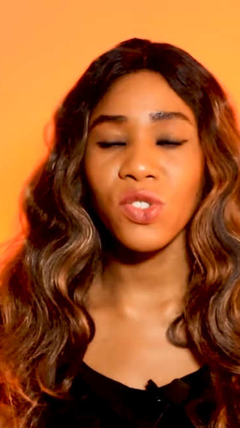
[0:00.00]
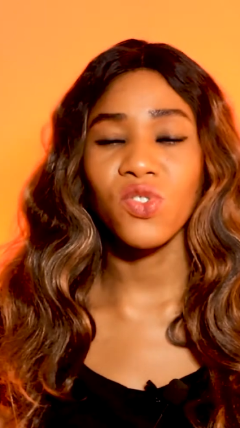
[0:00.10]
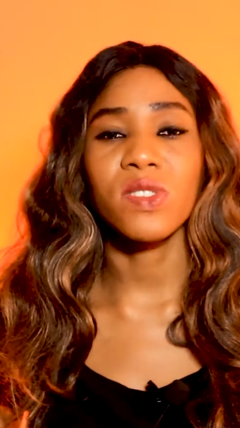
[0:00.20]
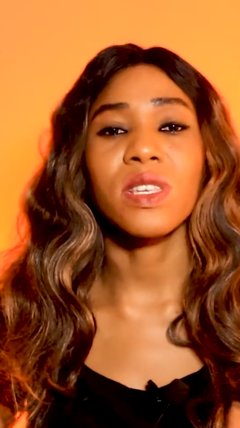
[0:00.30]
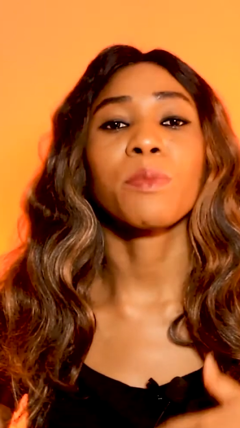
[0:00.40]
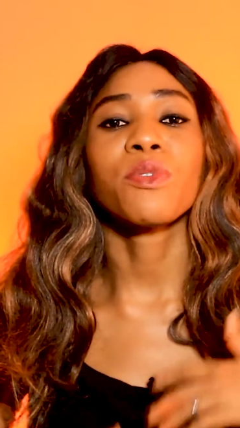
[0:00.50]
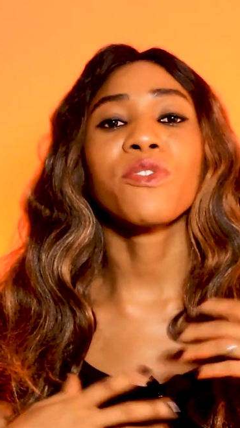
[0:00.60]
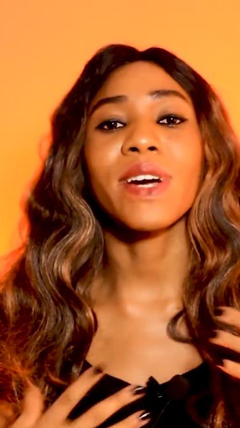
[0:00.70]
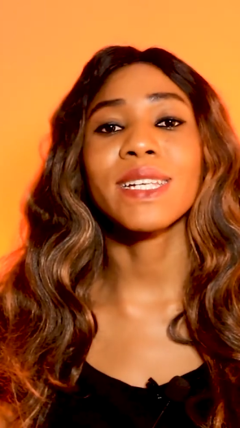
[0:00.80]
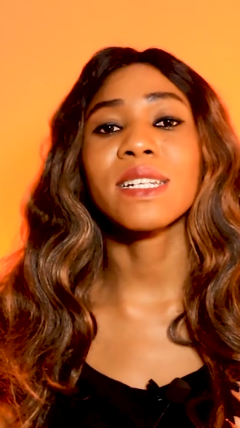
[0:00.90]
questions and
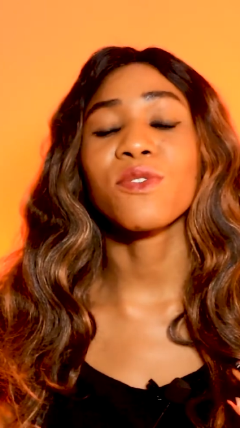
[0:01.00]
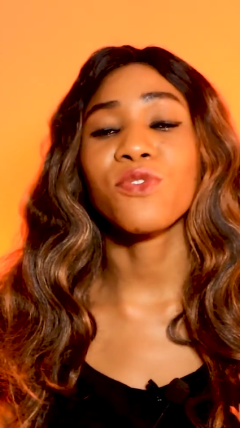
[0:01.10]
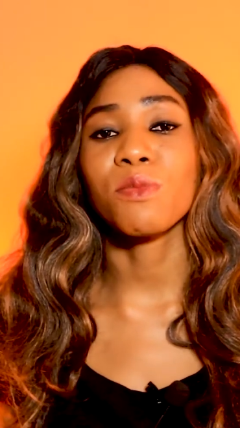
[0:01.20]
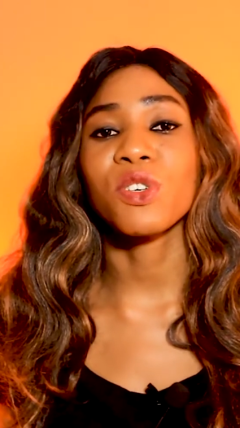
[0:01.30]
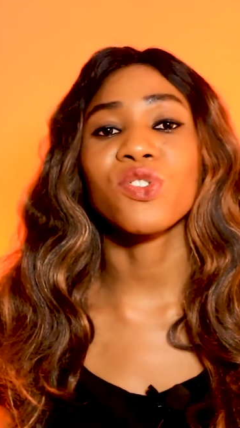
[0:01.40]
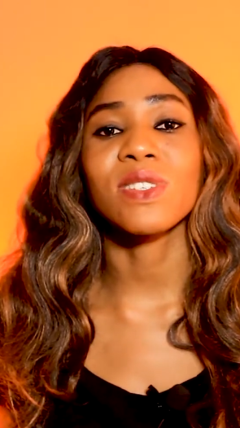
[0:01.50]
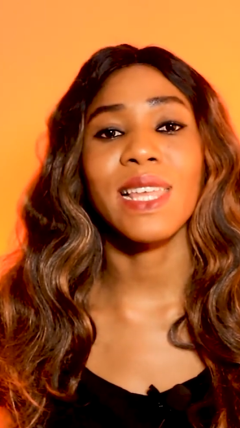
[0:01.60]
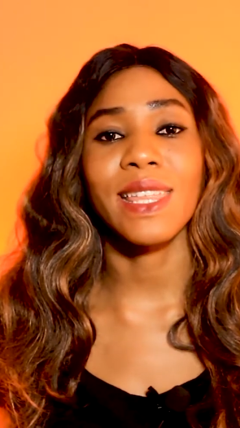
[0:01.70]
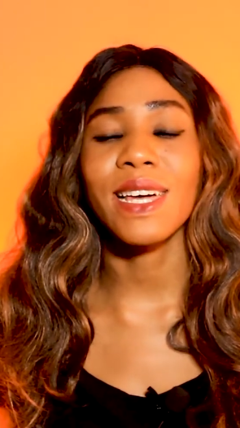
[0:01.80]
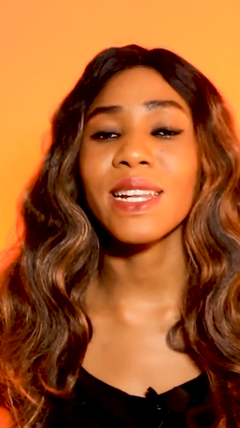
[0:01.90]
providing
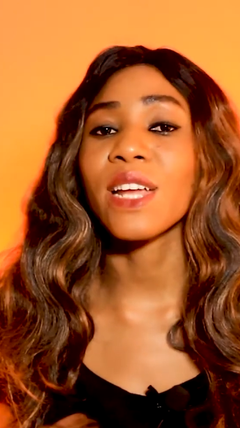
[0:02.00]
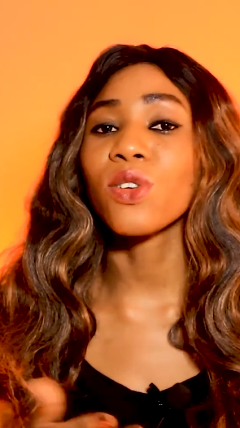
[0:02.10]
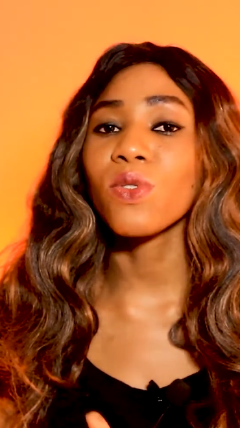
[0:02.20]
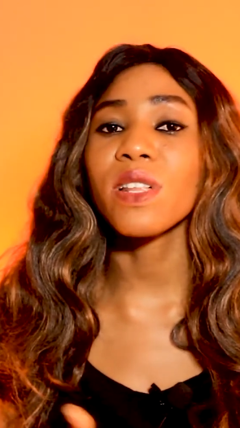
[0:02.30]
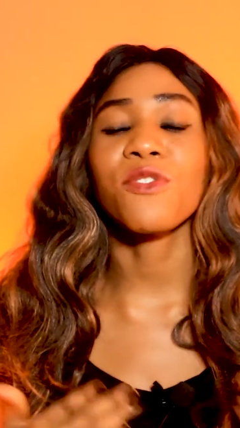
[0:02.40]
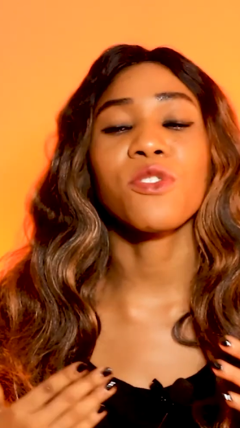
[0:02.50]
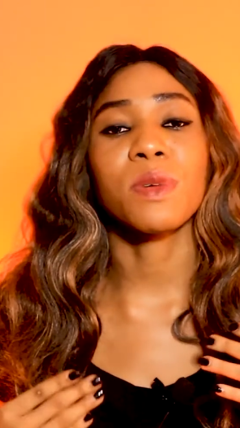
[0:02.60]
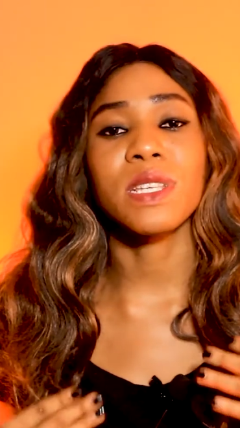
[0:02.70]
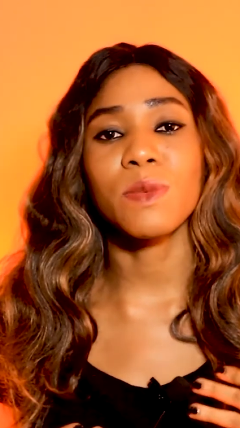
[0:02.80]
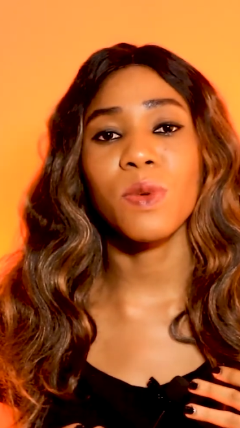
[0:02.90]
information like that. I know that
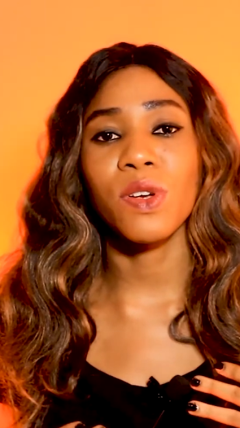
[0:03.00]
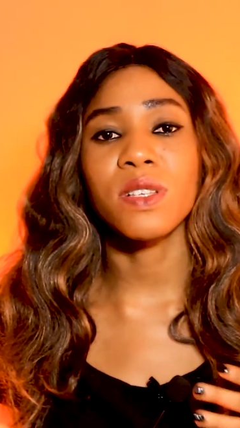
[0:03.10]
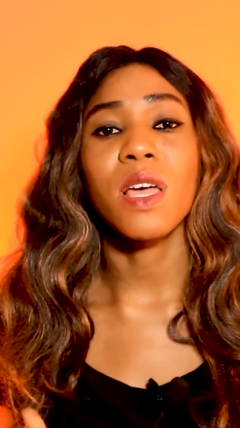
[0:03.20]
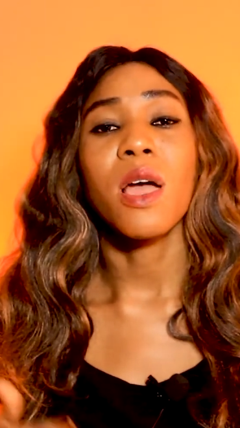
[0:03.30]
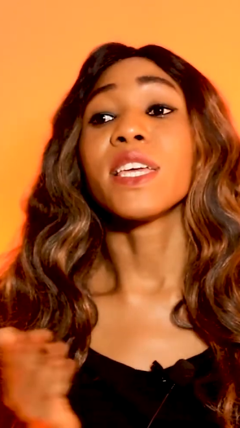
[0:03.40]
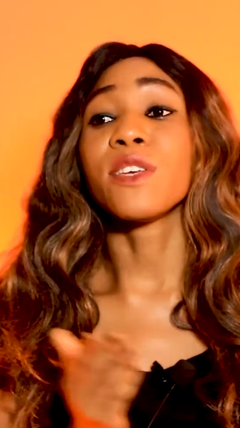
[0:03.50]
from experience.